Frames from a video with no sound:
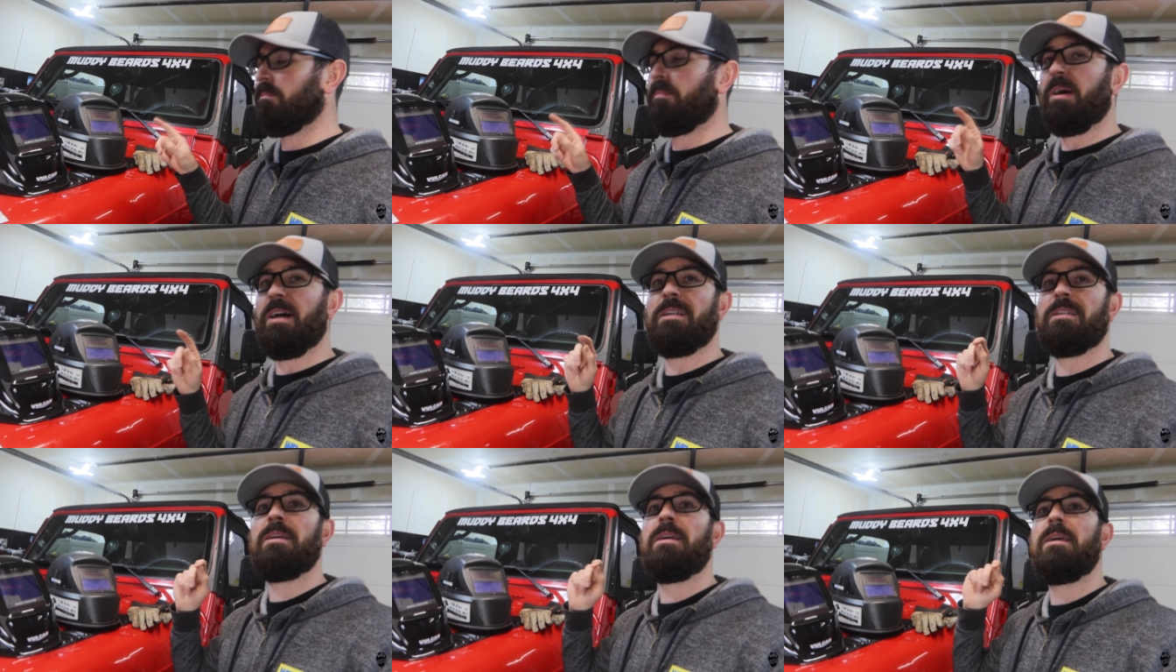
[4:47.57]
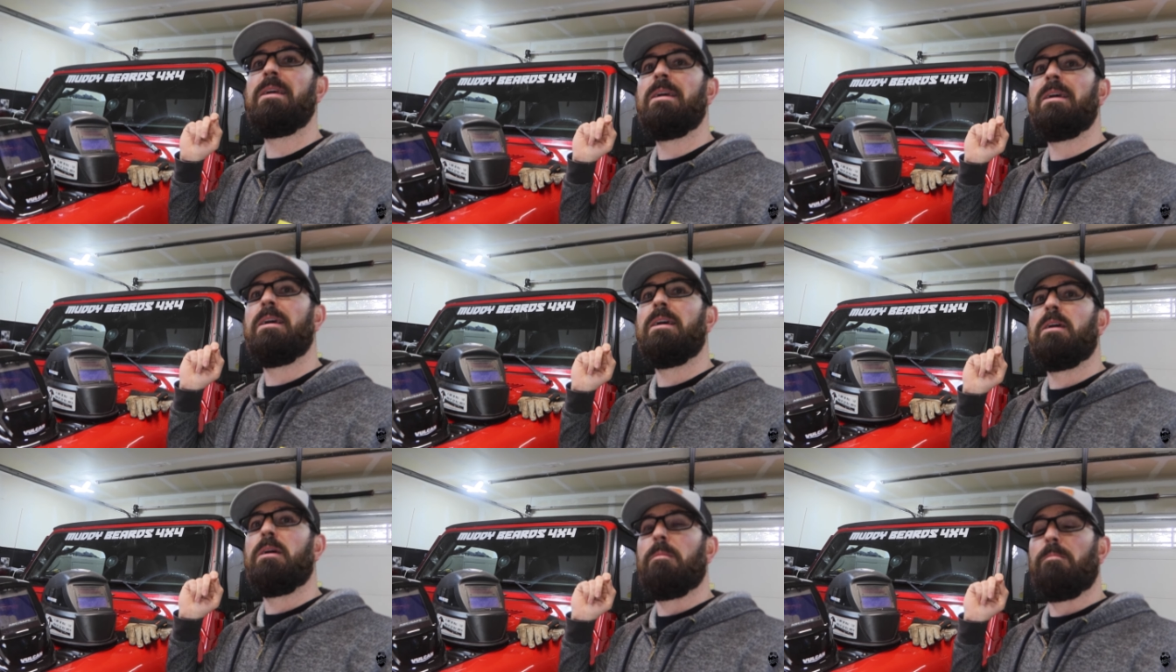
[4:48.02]
But
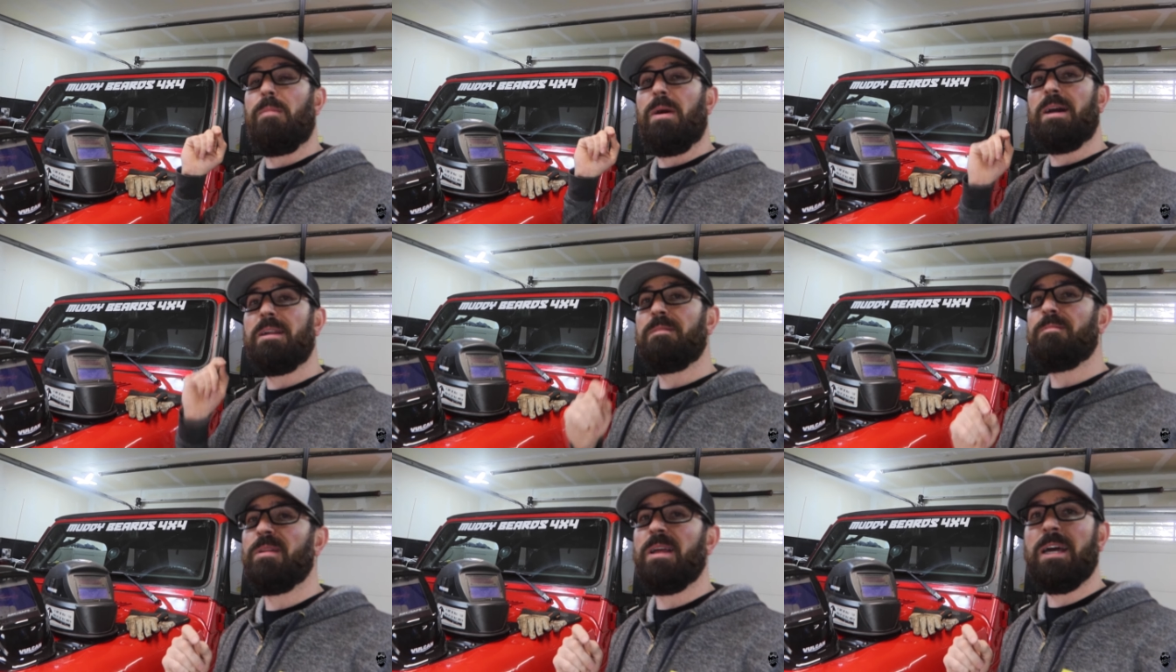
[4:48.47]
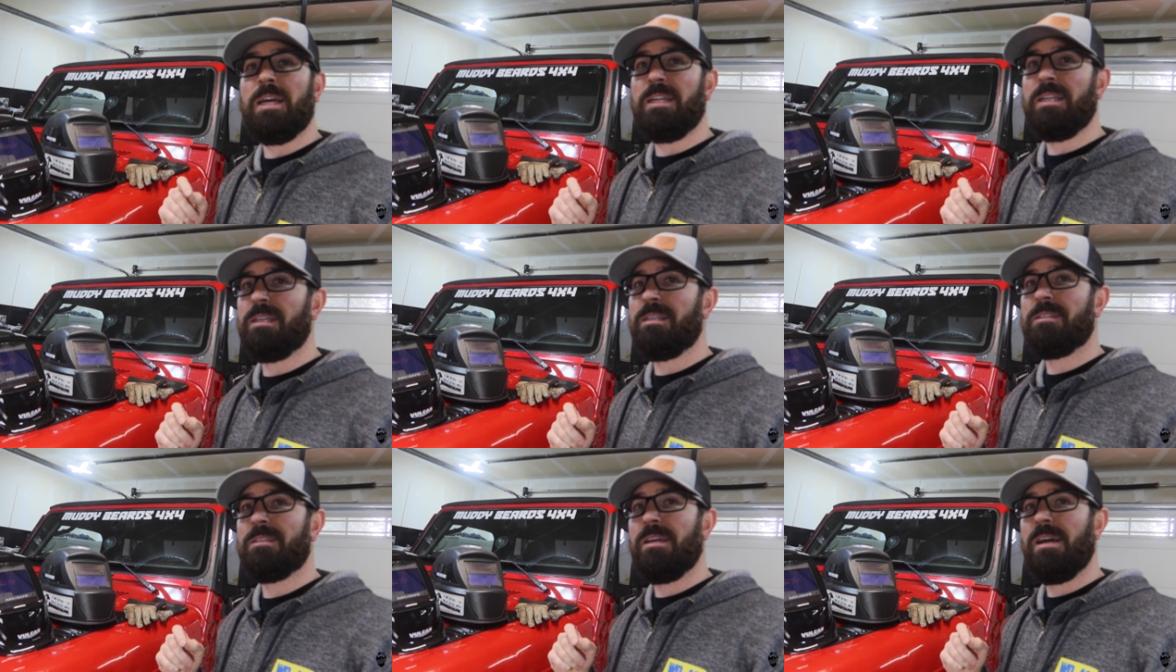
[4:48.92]
bottom line
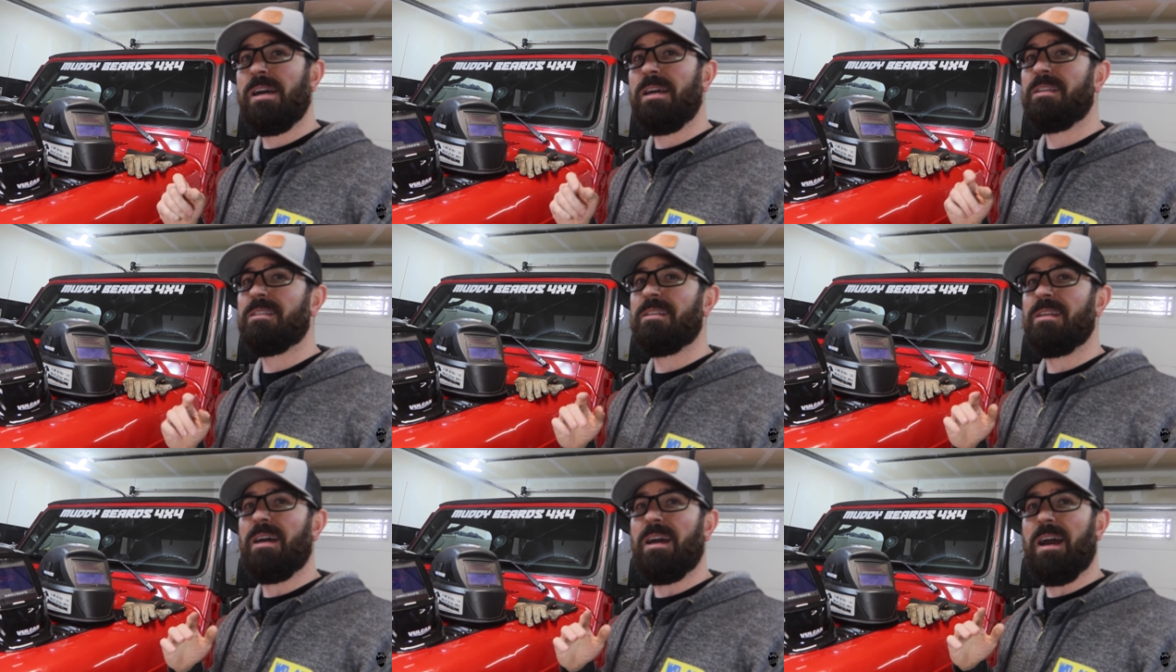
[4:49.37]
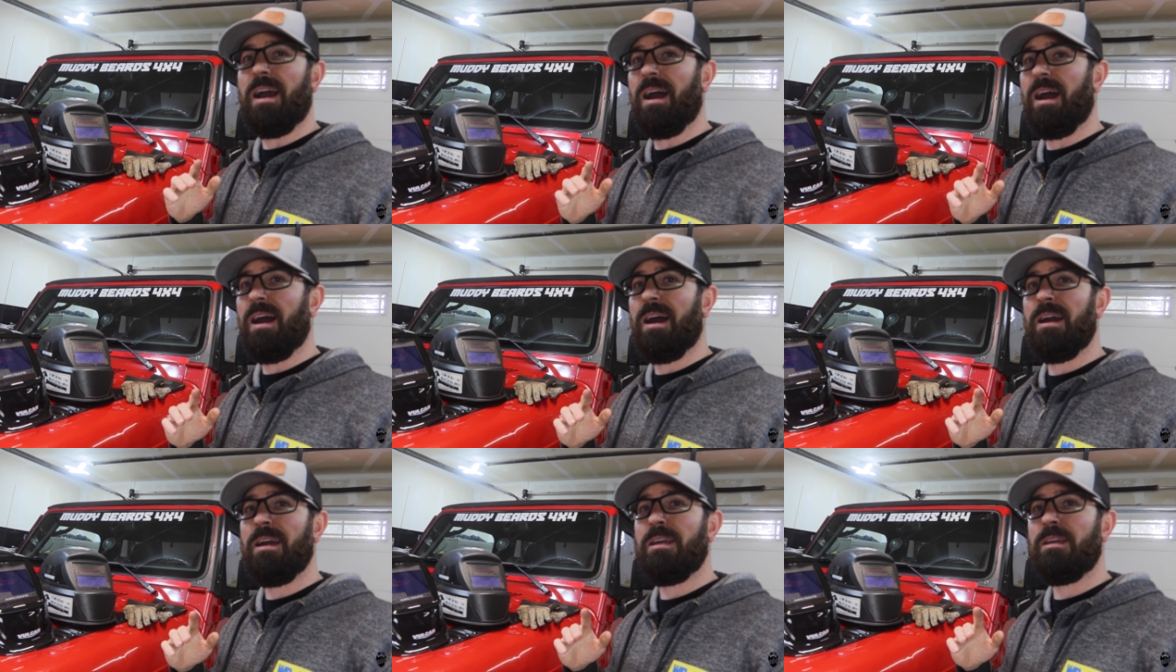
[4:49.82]
is, guys,
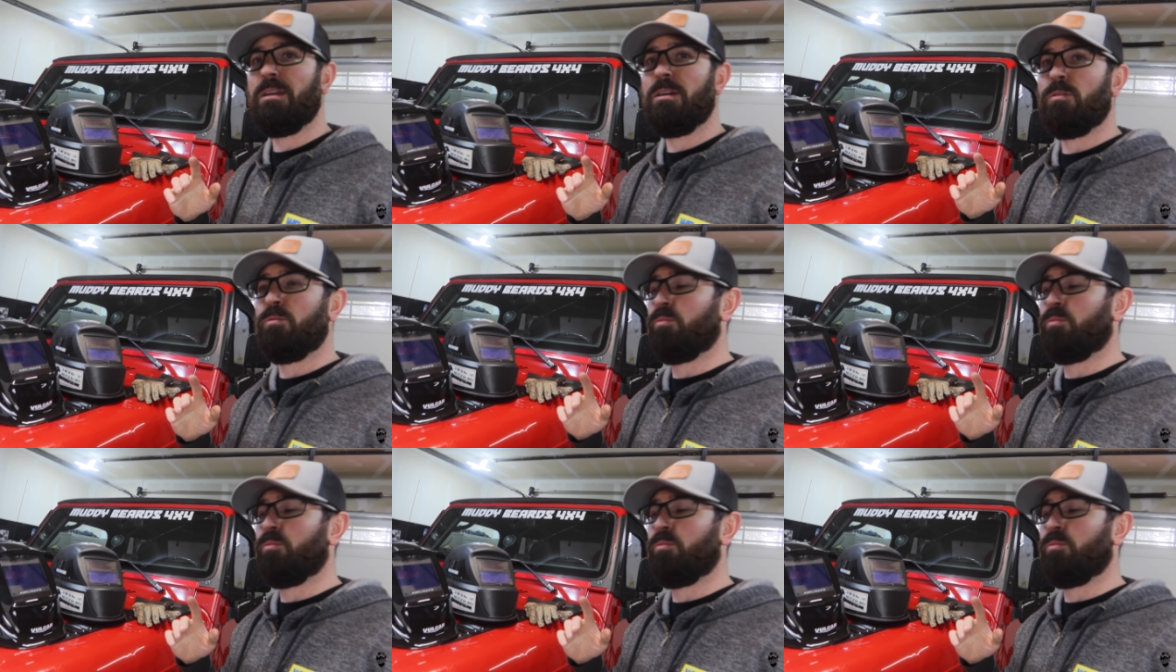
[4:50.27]
I